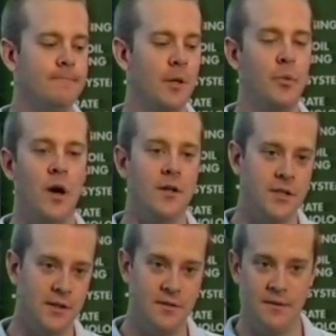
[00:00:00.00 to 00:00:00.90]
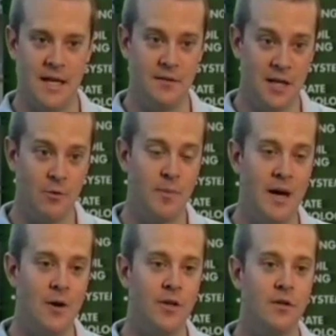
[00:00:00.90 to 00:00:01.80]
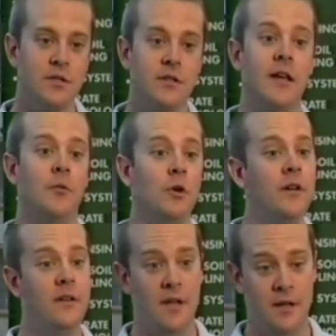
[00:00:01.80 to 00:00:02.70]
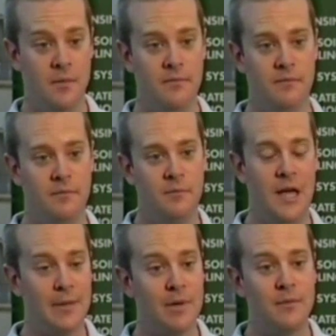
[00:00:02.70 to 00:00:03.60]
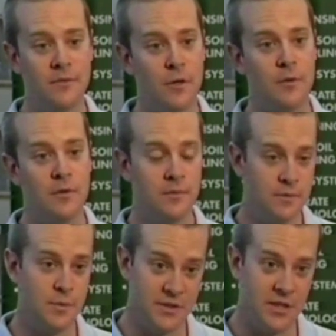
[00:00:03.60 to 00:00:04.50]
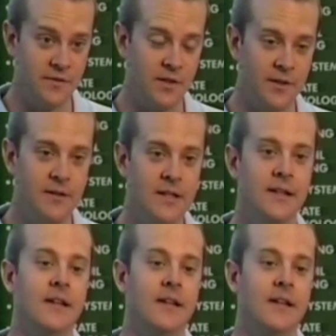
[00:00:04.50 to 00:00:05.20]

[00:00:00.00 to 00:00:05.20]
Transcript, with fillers: a project that dealt with bioenergy that would help the Alabama farmer specifically.